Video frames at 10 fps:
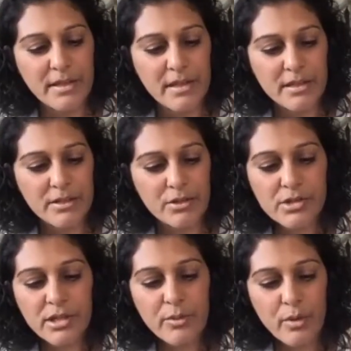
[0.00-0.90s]

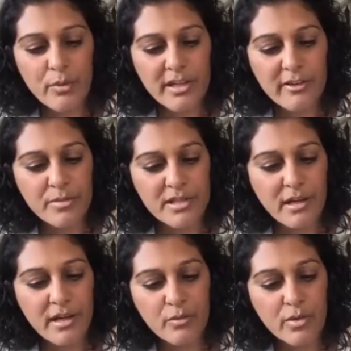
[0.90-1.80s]
usually where we have been
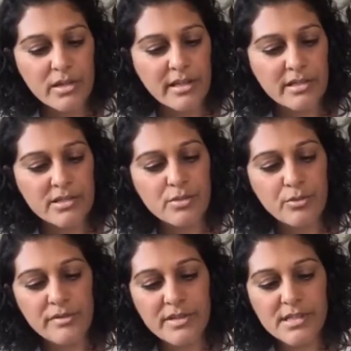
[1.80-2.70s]
unwilling to
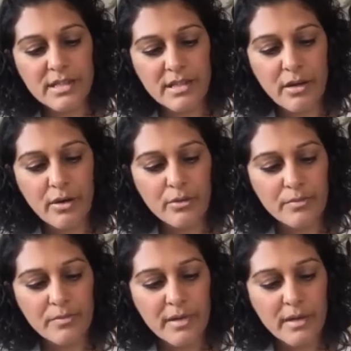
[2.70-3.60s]
previously go.
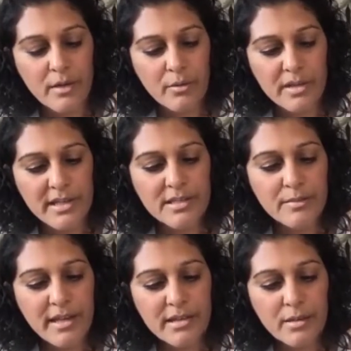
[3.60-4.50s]
We need to
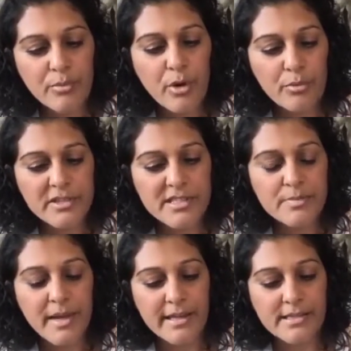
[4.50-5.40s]
make the appropriate
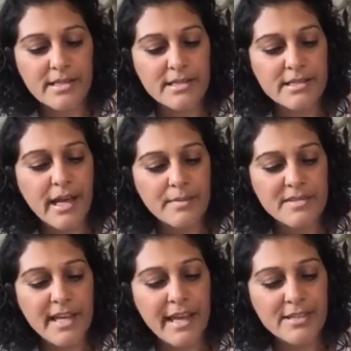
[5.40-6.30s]
space and time
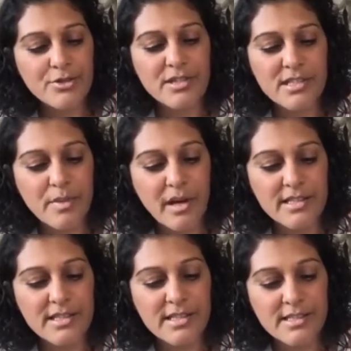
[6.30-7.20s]
to answer these
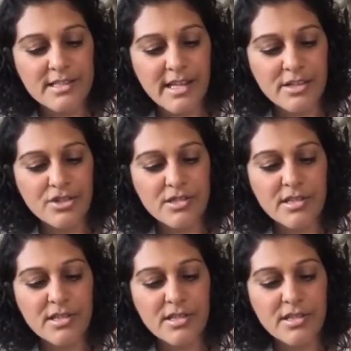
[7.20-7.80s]
body sensations and